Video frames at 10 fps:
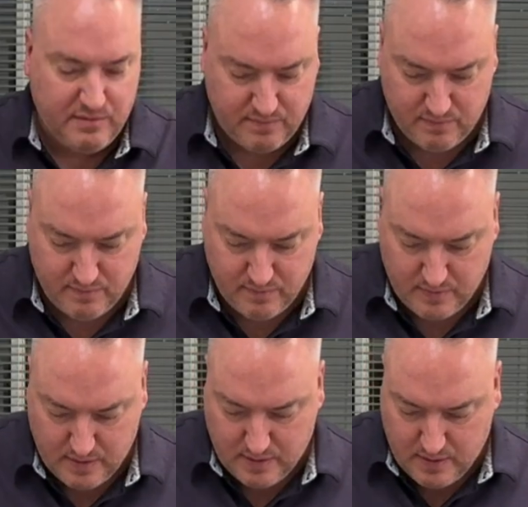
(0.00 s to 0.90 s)
bit
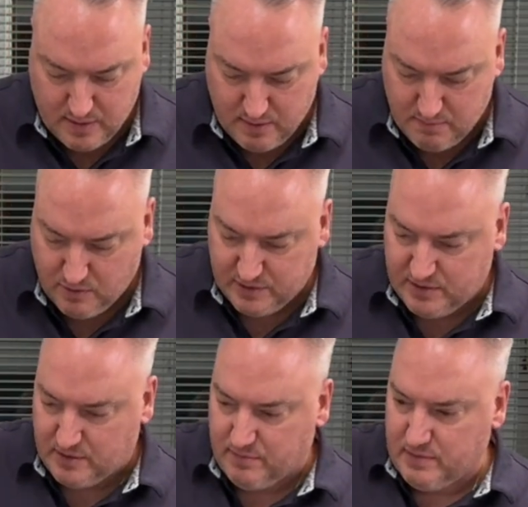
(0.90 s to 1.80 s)

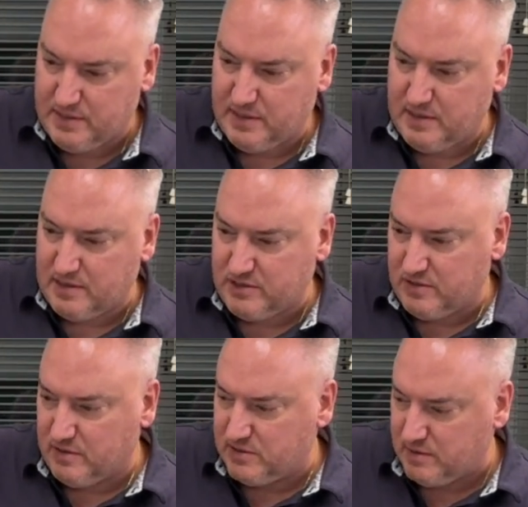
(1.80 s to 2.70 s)
moister. See, it actually
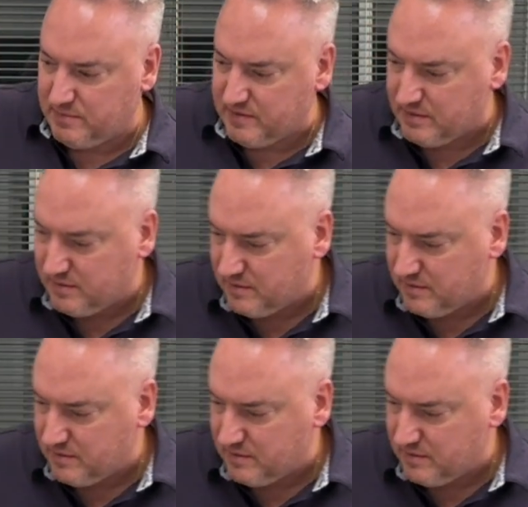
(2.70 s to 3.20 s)
looks even,